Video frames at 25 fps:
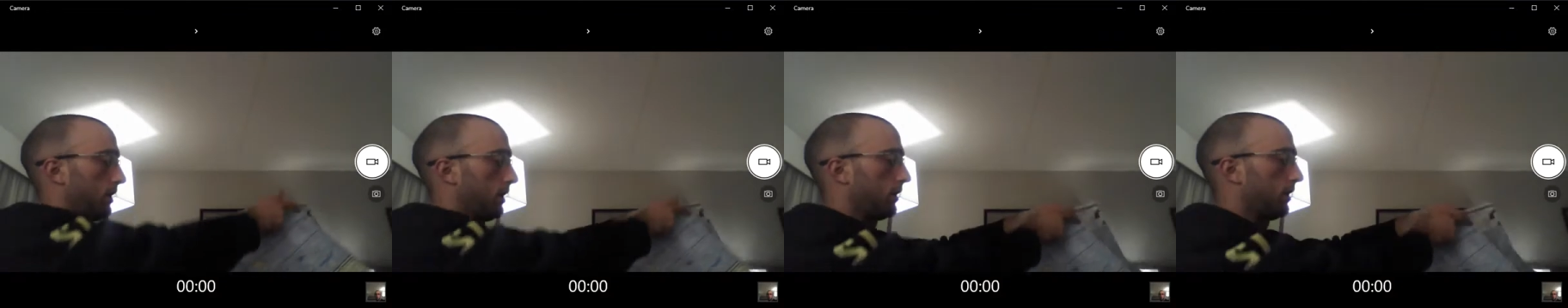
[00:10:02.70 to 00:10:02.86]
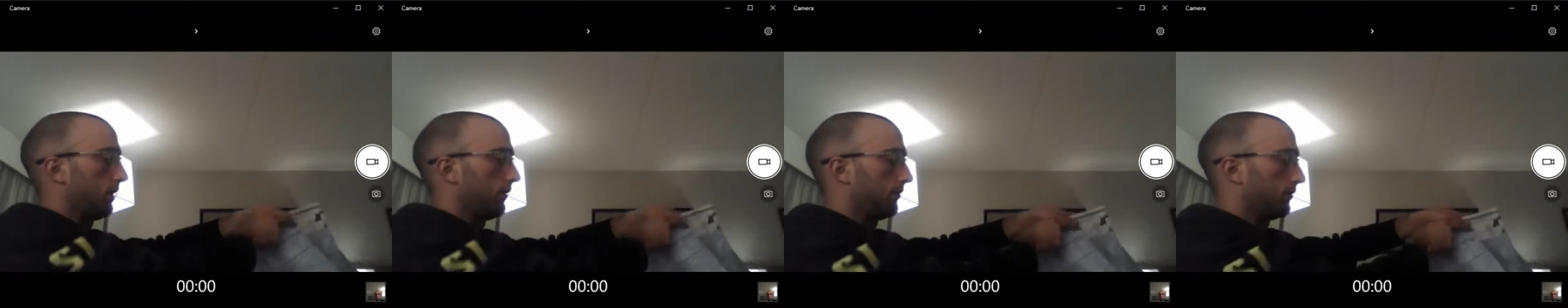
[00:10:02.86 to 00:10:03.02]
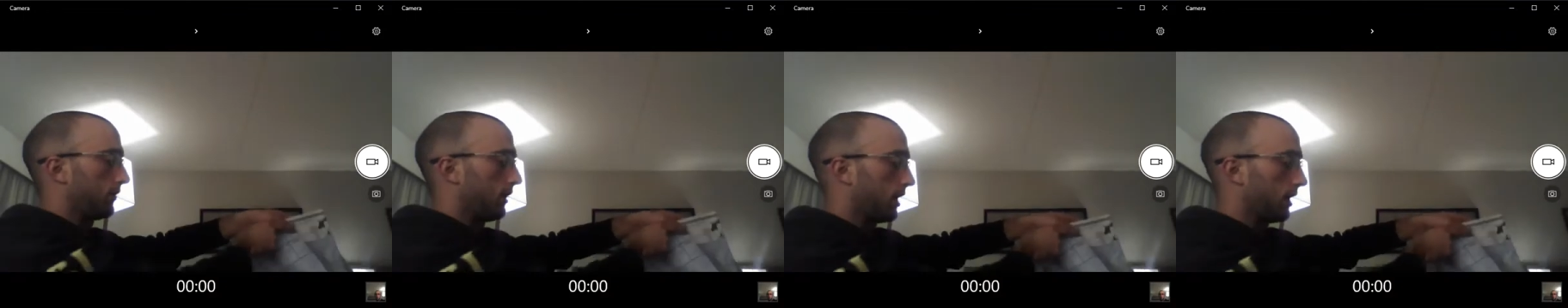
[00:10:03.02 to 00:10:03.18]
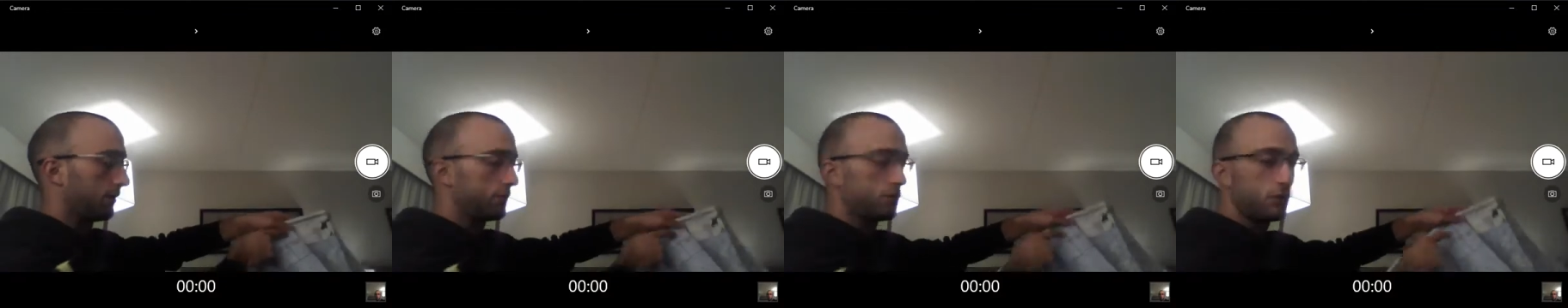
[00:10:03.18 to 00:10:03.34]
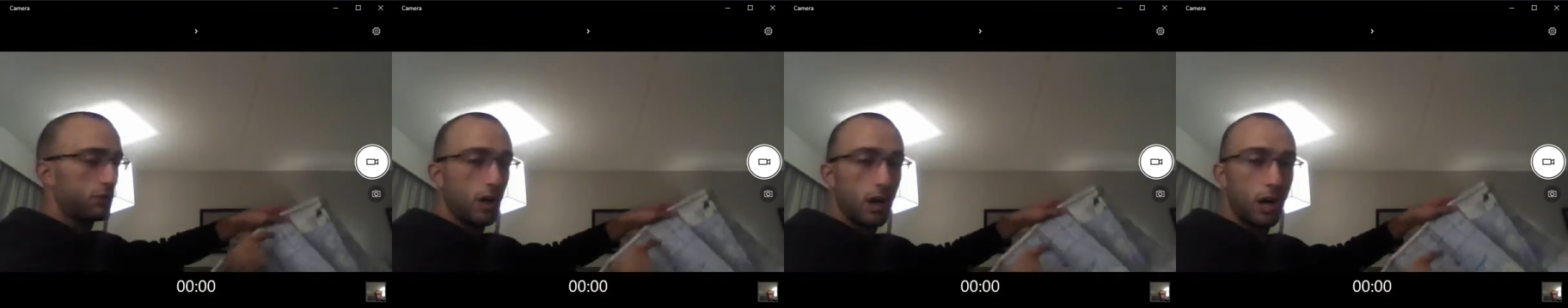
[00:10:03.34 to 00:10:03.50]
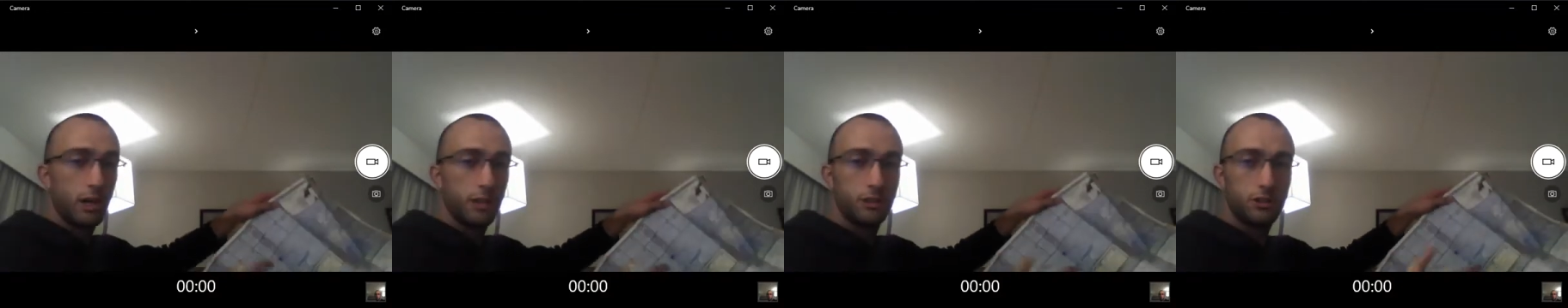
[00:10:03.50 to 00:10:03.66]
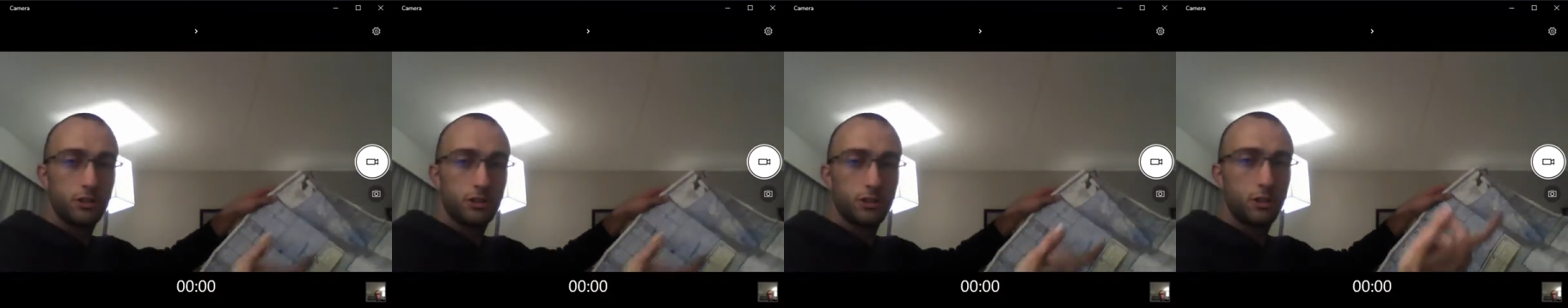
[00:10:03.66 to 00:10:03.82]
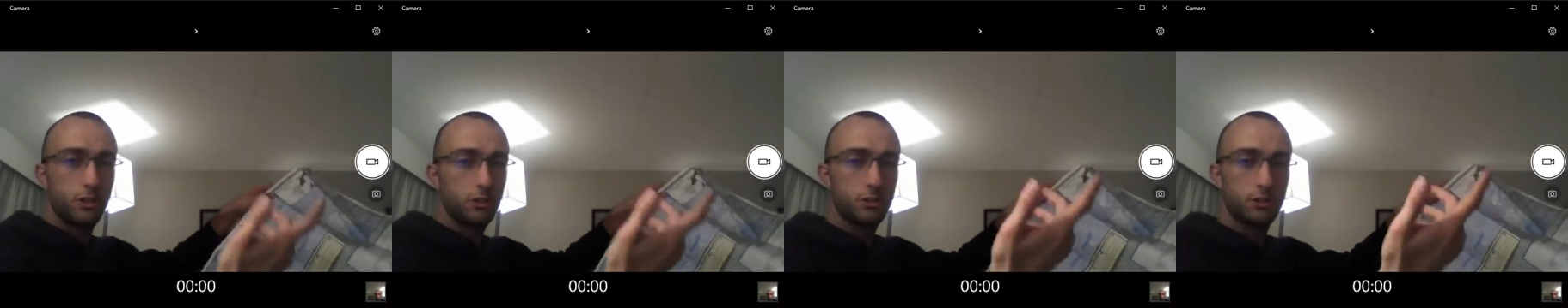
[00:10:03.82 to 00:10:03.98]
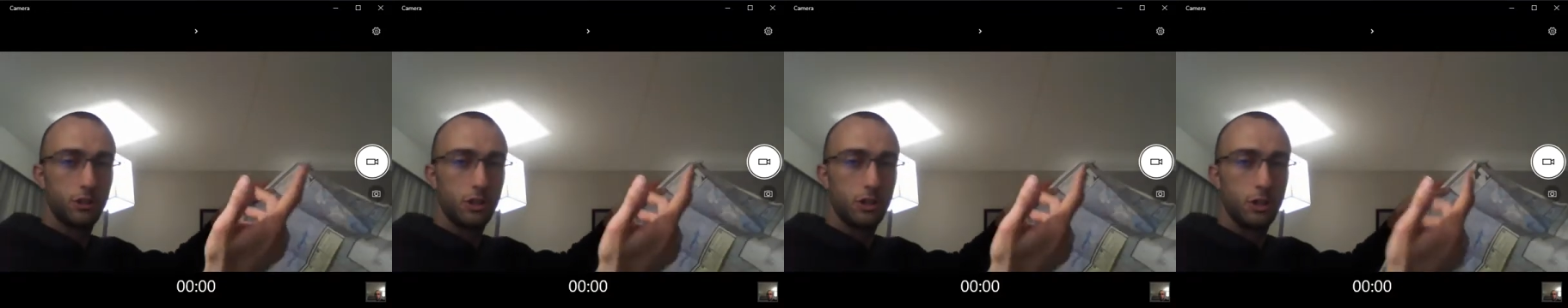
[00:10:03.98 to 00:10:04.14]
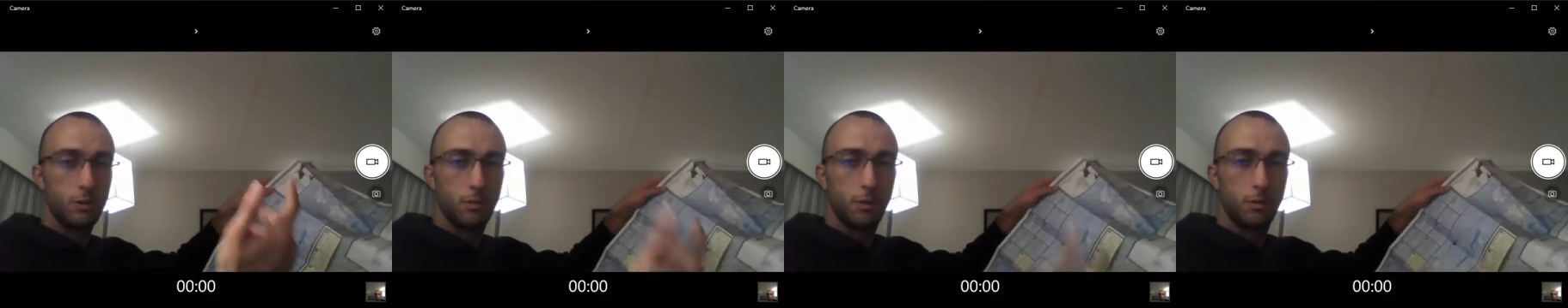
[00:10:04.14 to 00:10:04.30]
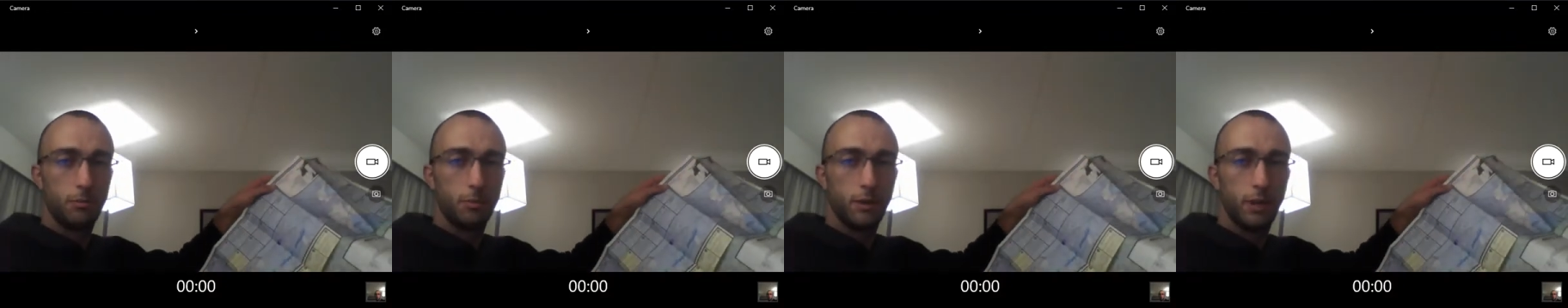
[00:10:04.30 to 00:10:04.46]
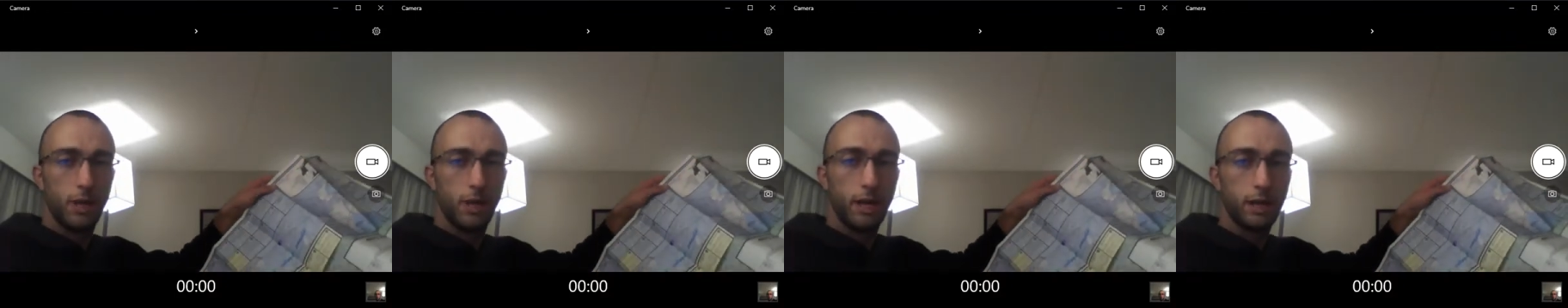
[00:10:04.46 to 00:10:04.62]
I left off, sorry, this, the screen went
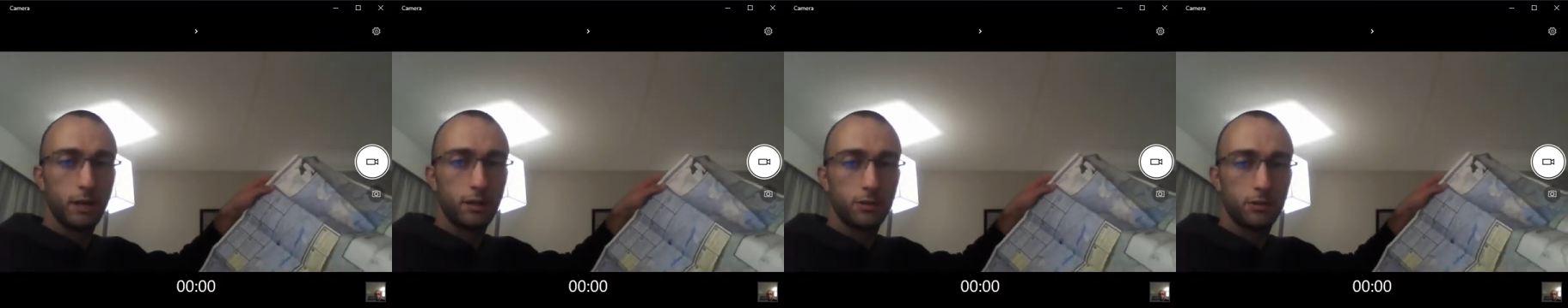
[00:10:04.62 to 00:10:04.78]
blank,